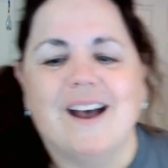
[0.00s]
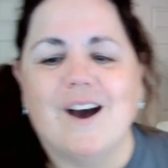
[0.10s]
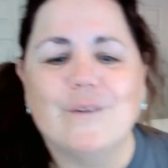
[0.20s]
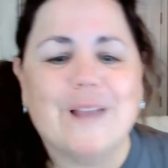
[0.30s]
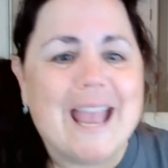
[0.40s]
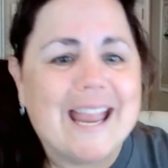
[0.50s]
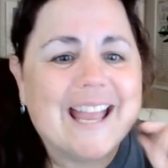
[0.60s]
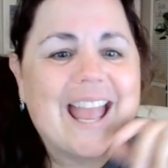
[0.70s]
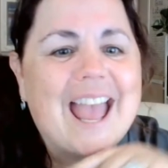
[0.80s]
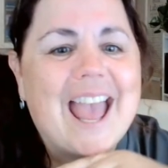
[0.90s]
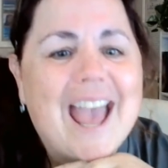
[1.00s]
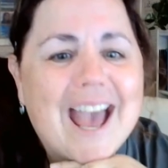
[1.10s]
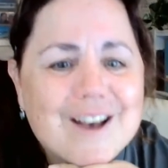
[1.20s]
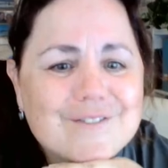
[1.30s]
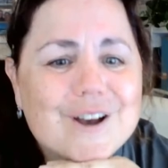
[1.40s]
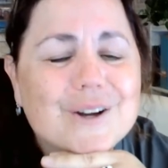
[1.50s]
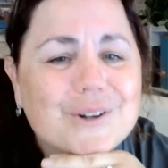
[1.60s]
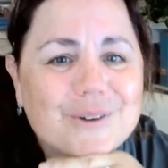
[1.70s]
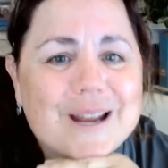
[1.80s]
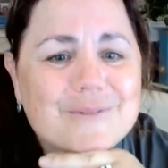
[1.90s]
Okay, have a
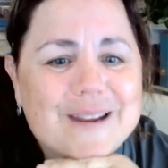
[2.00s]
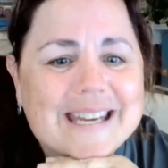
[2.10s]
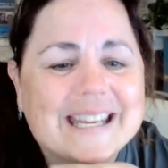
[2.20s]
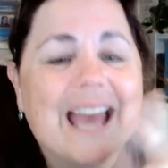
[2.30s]
great week,